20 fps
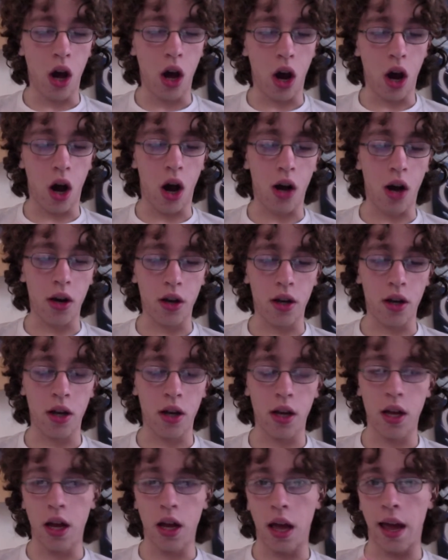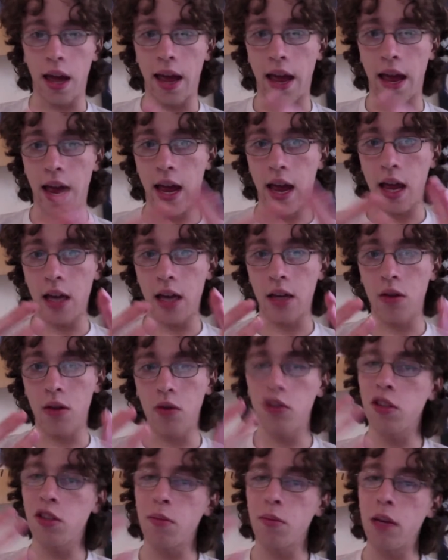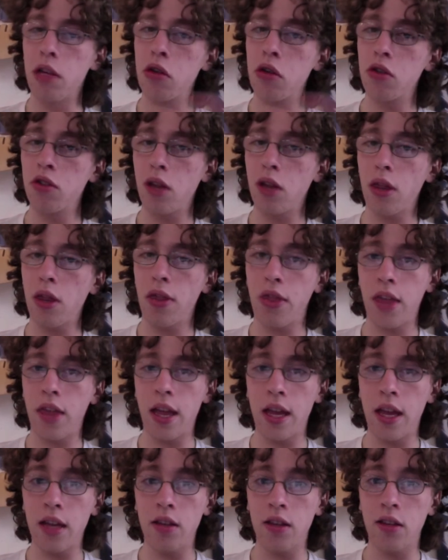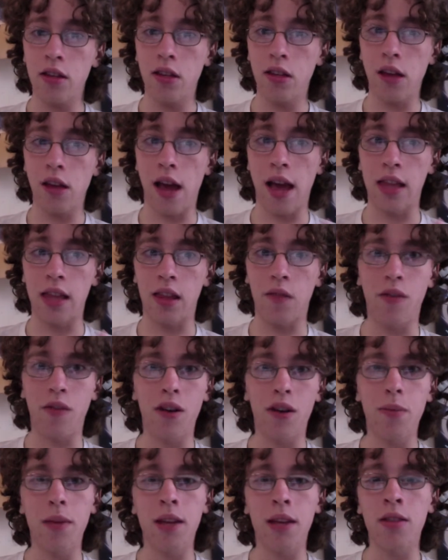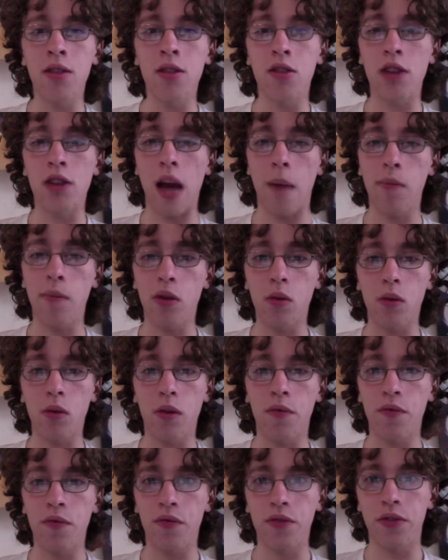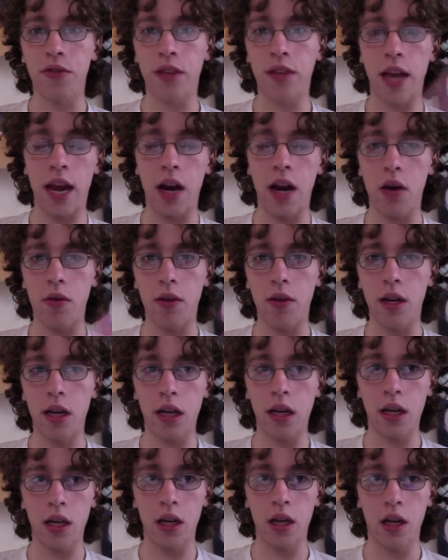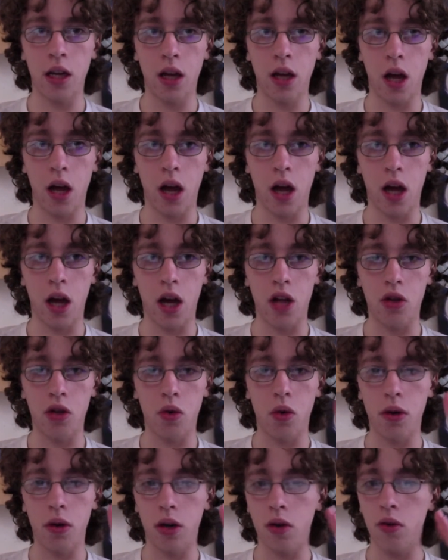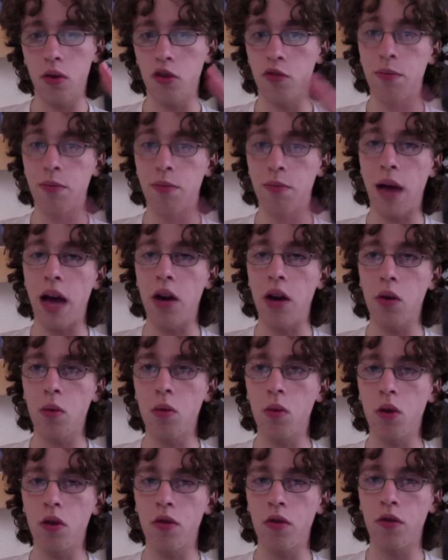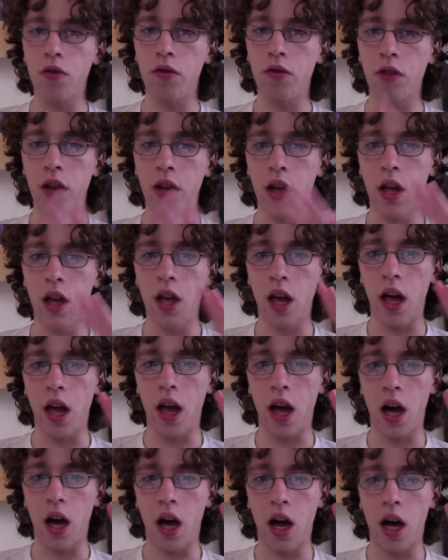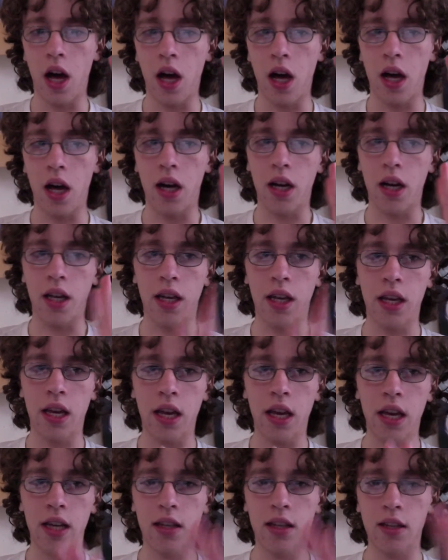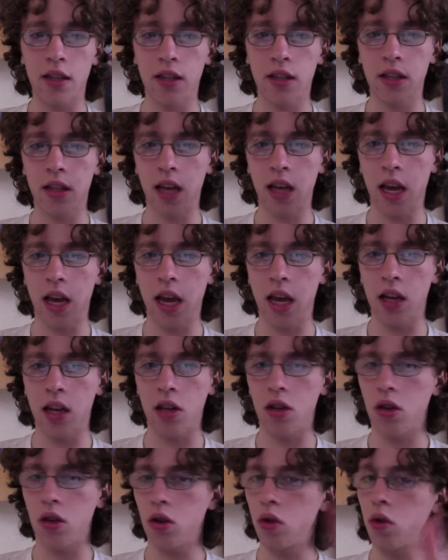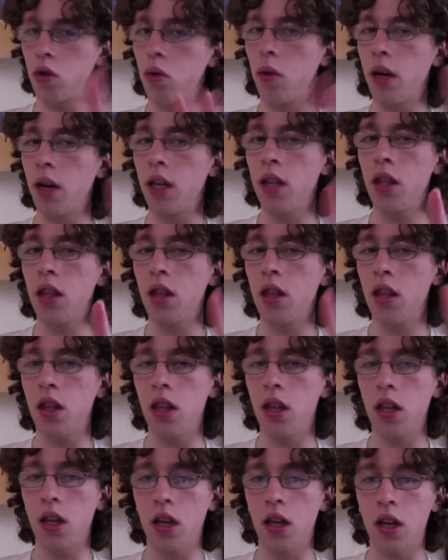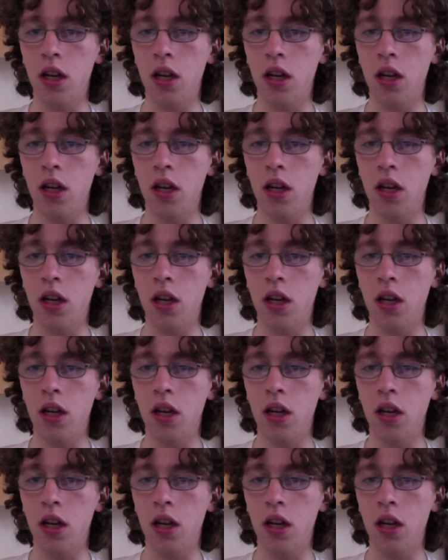And there was some interesting things at the very beginning of the chapter with Terry, Toriko's Battle Wolf, Kiss, and Quinn, their animals,